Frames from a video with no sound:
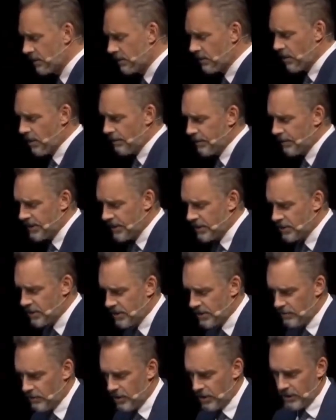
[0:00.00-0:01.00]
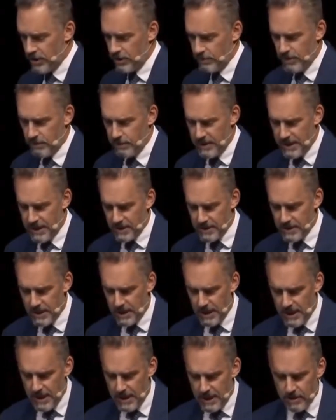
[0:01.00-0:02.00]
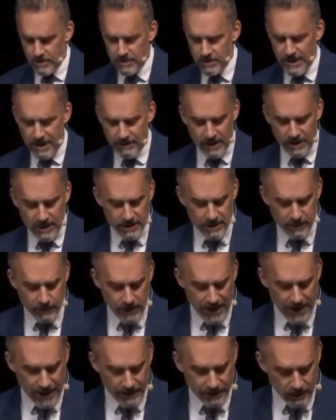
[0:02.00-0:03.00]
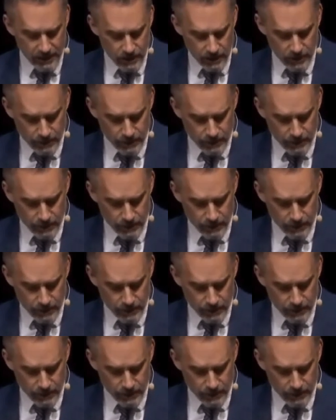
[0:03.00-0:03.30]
competition among human beings, there's evidence for that that goes